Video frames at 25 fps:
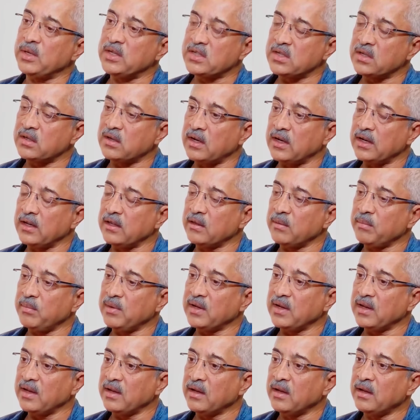mentioned right in the
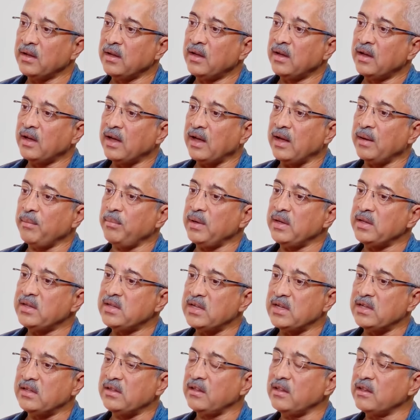beginning, I've been
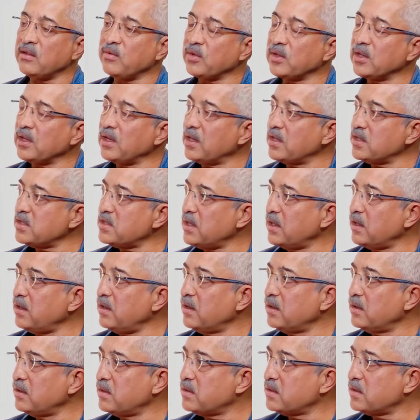chasing this for the last
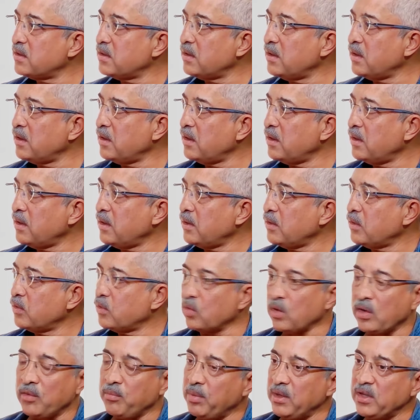10 years.
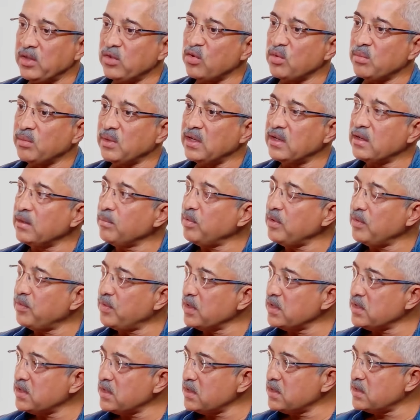So I've been through multiple
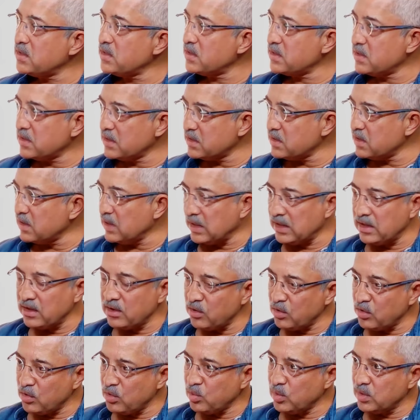frustrations. It's
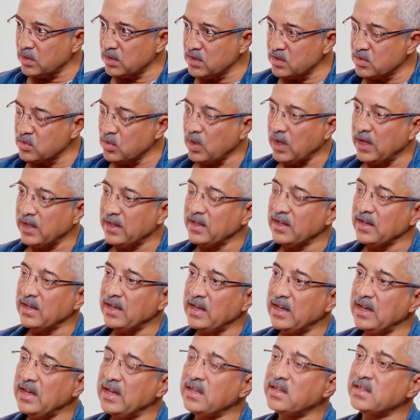nothing to do with this. So I think
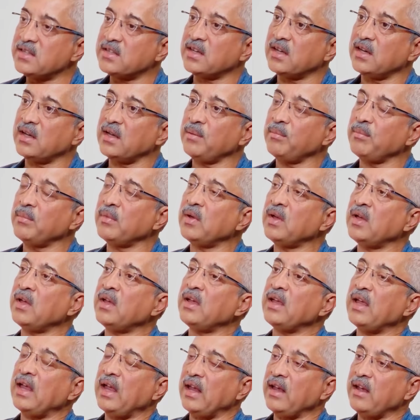each time
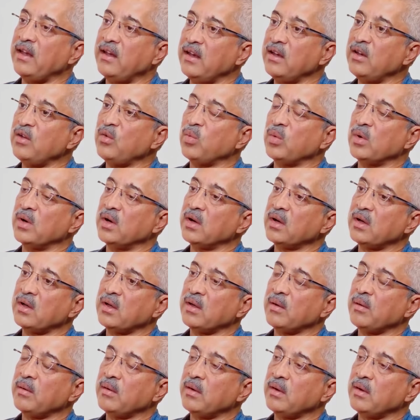it didn't work,